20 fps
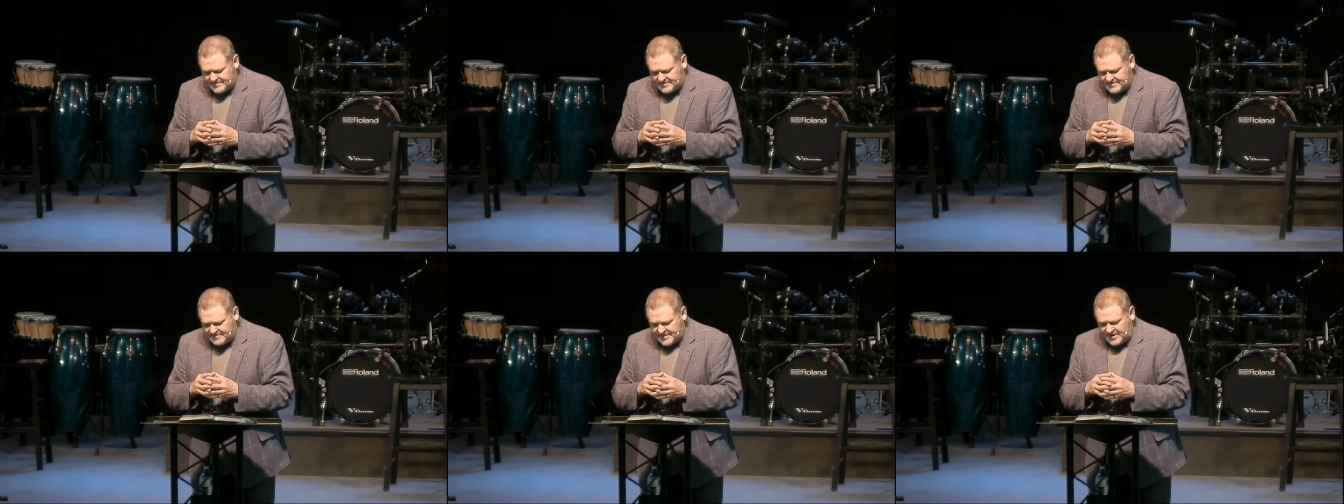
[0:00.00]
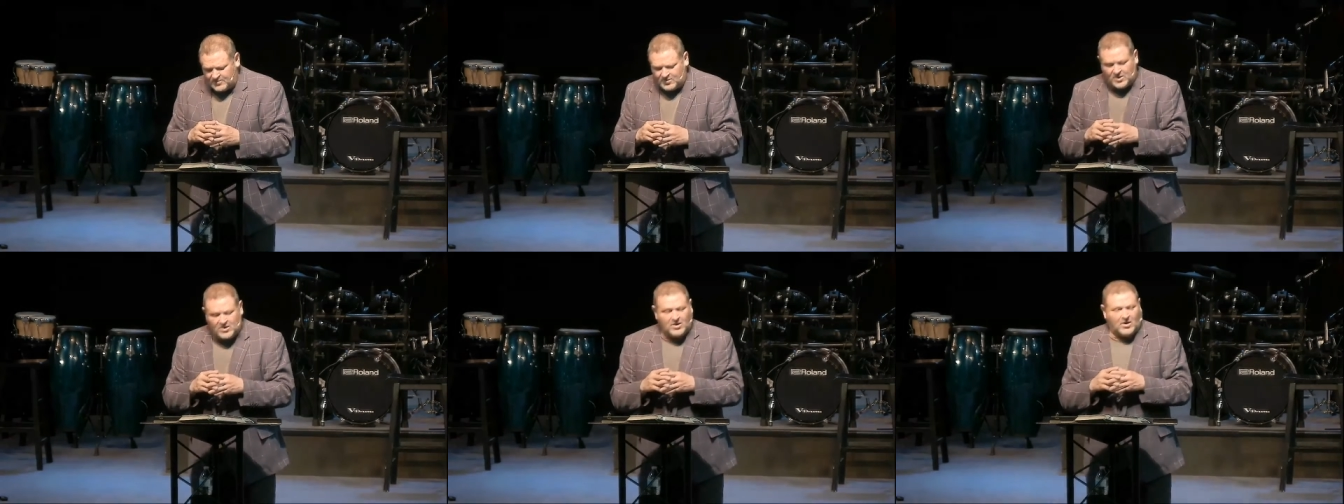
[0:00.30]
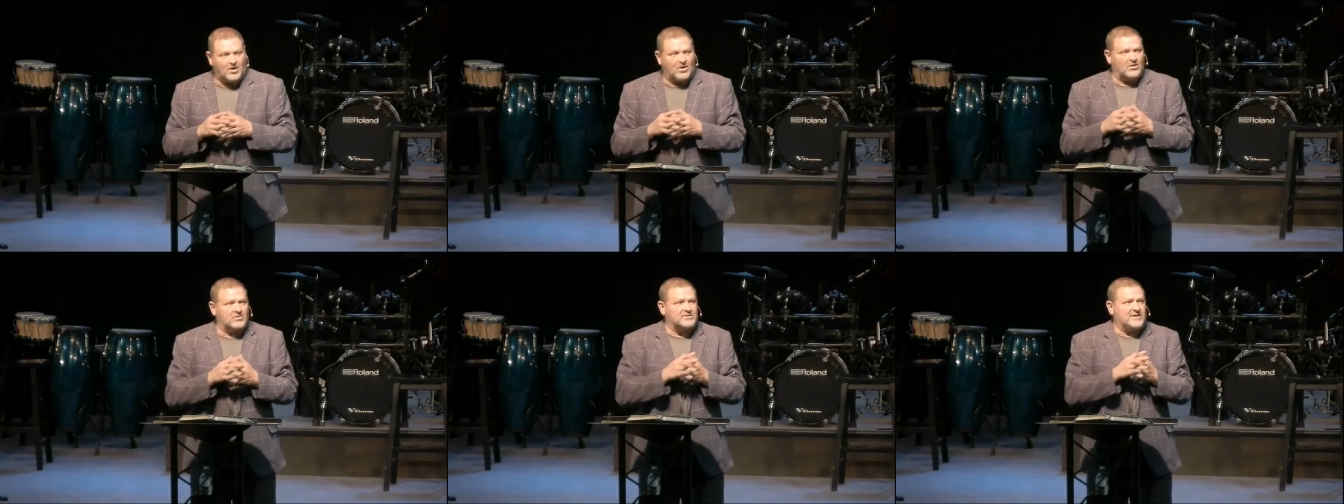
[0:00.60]
they were
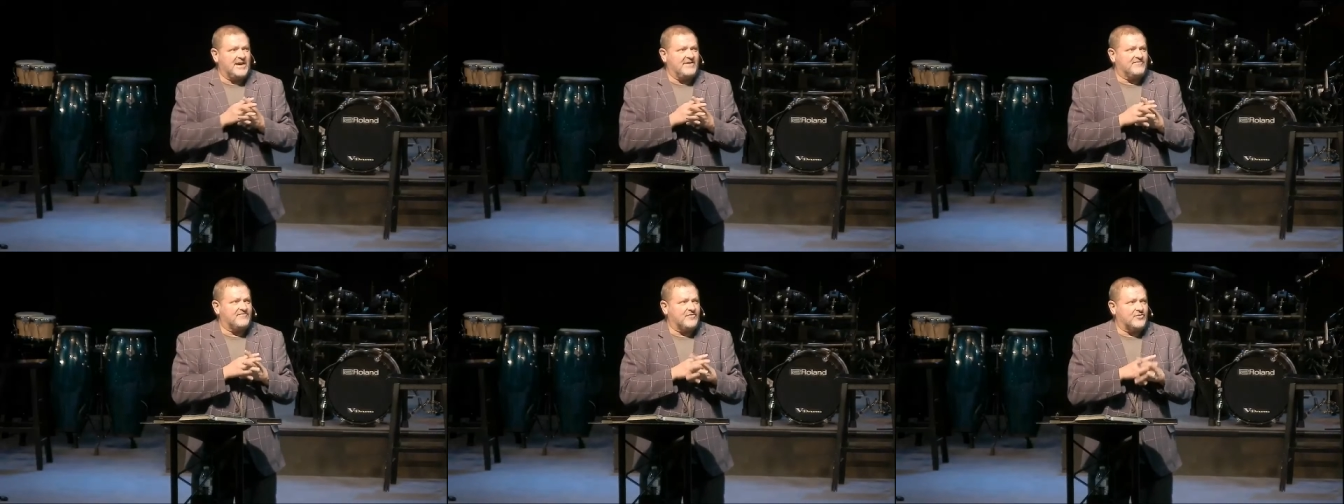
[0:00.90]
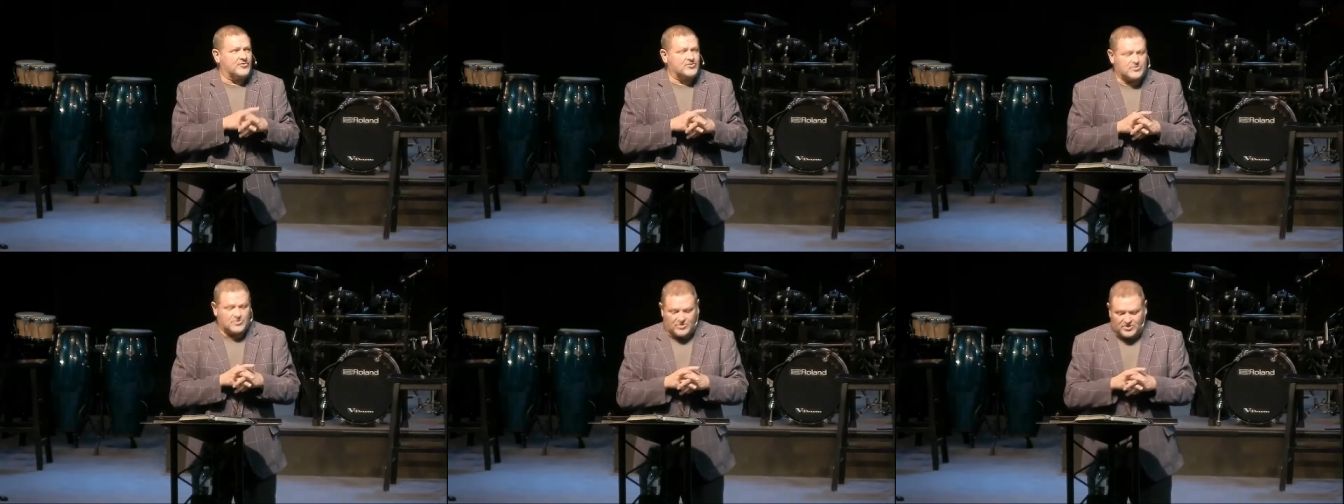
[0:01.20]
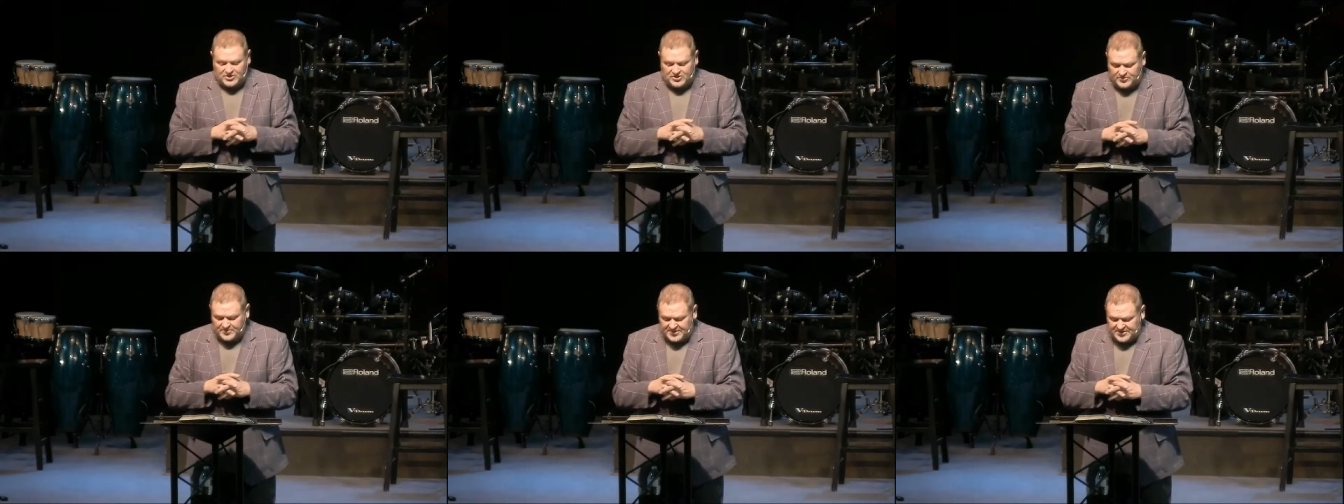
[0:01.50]
called that first
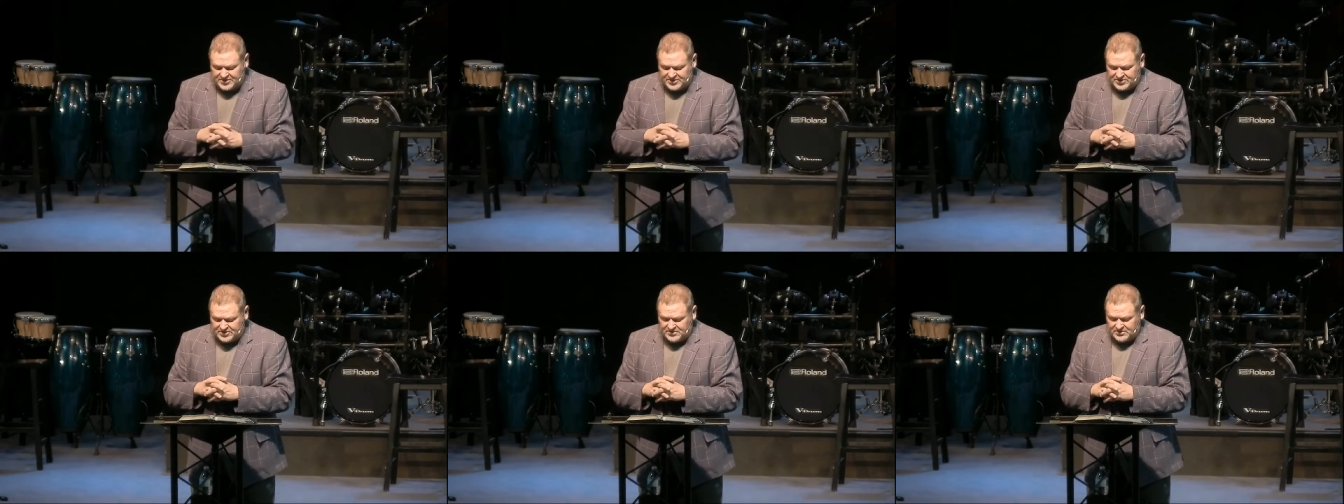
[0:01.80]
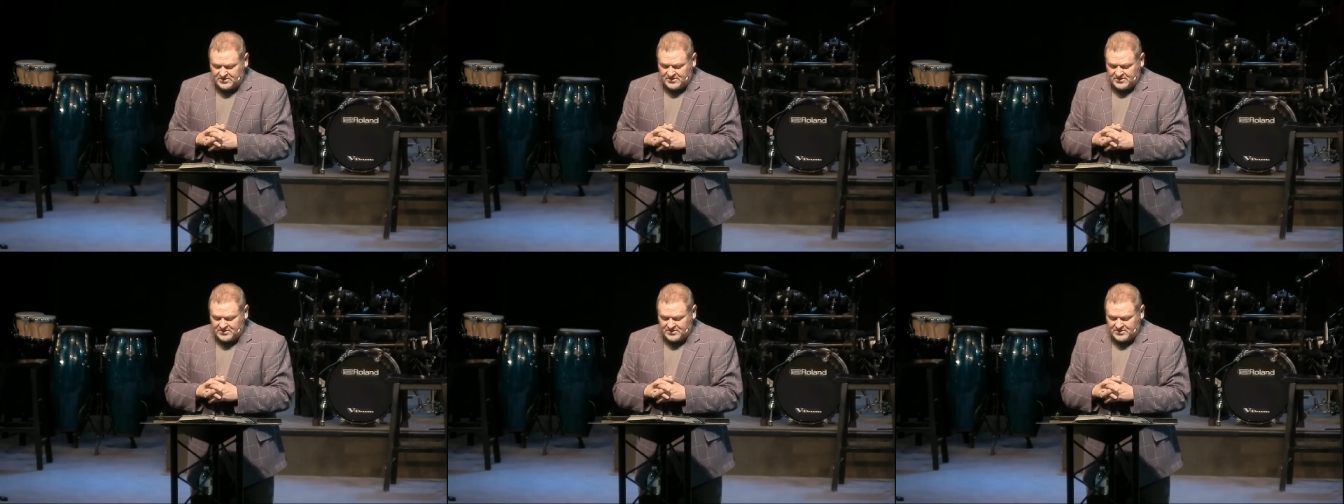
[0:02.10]
Christmas